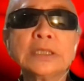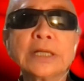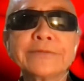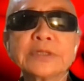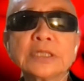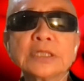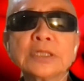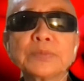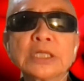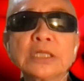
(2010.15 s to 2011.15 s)
I think in the
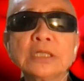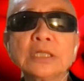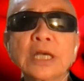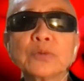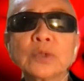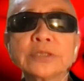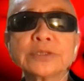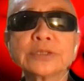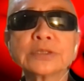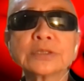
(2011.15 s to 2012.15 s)
beginning, I want
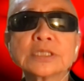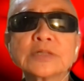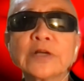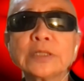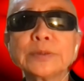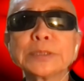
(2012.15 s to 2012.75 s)
to develop